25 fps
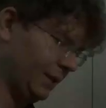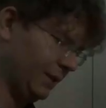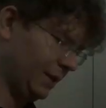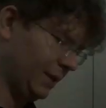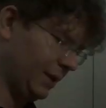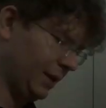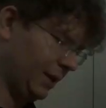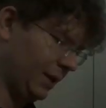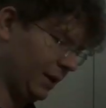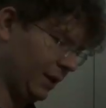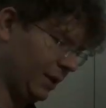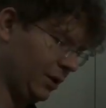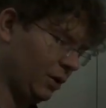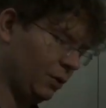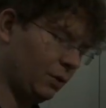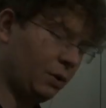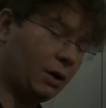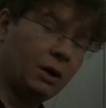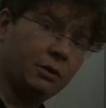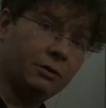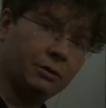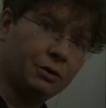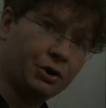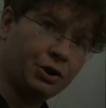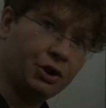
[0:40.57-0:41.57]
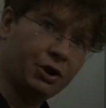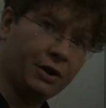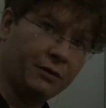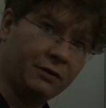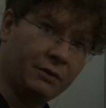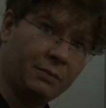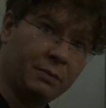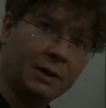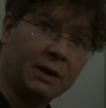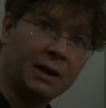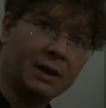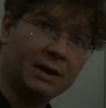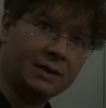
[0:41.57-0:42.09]
again, no color
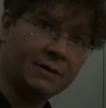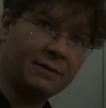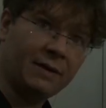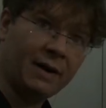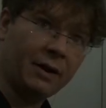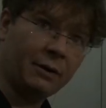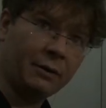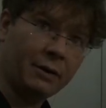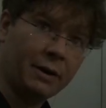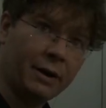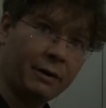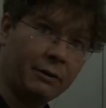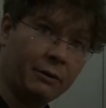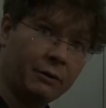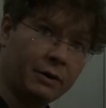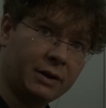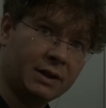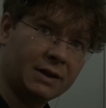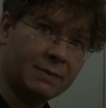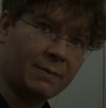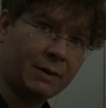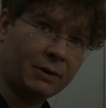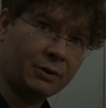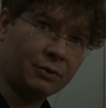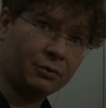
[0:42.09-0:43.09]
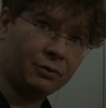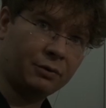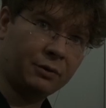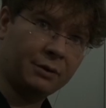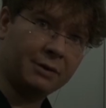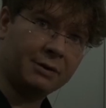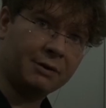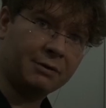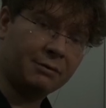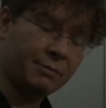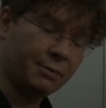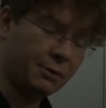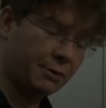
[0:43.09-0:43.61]
shift because of how narrow the spectral
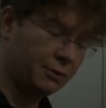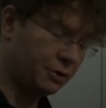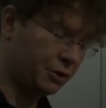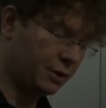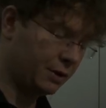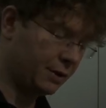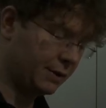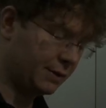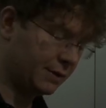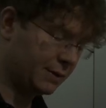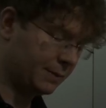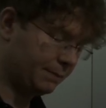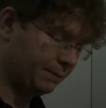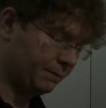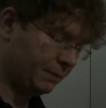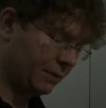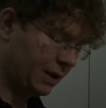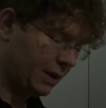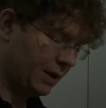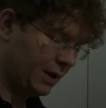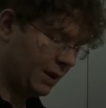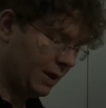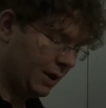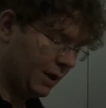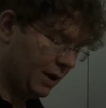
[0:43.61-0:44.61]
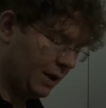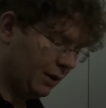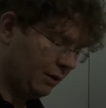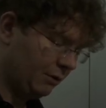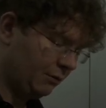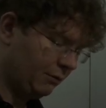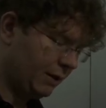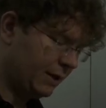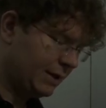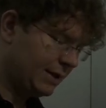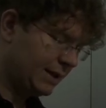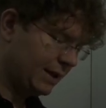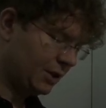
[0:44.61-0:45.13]
distribution is.
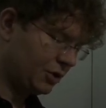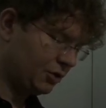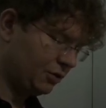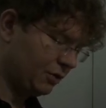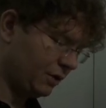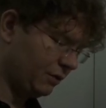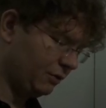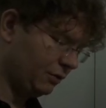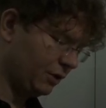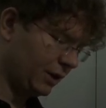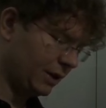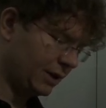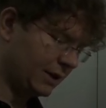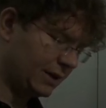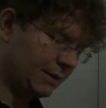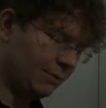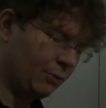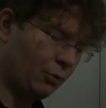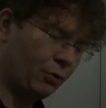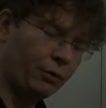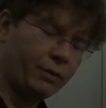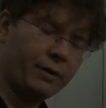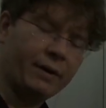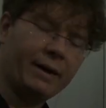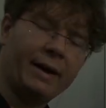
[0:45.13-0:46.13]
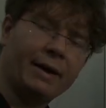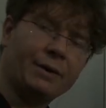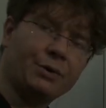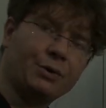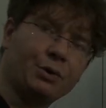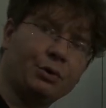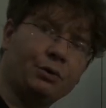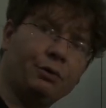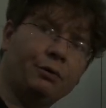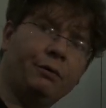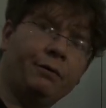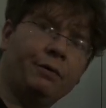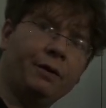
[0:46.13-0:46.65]
Let's actually look at some more
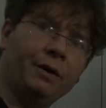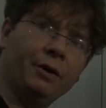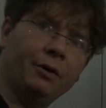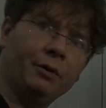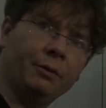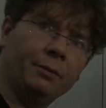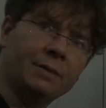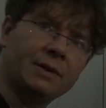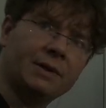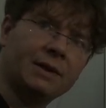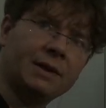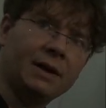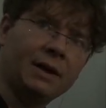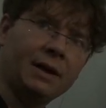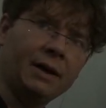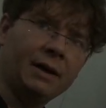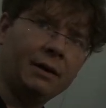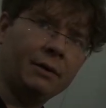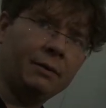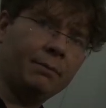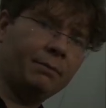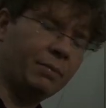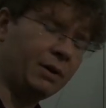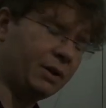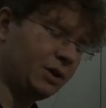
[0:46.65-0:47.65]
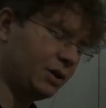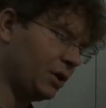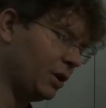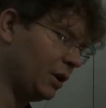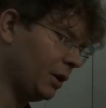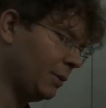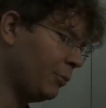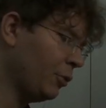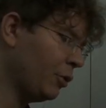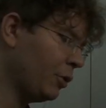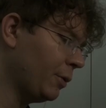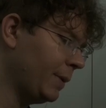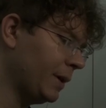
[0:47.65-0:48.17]
theatrical films, but
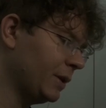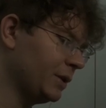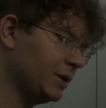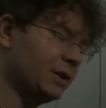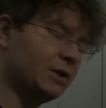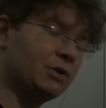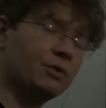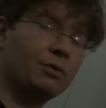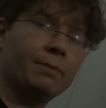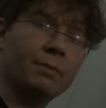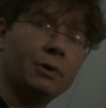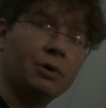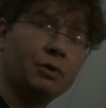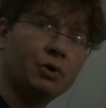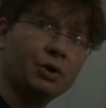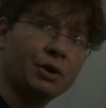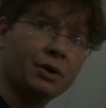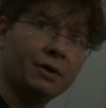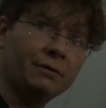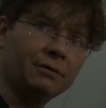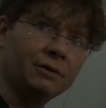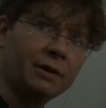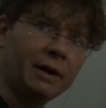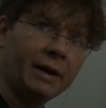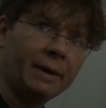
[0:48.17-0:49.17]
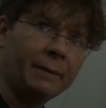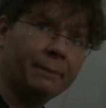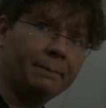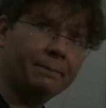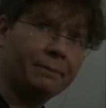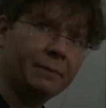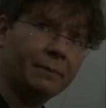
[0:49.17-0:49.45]
talk more about distribution of light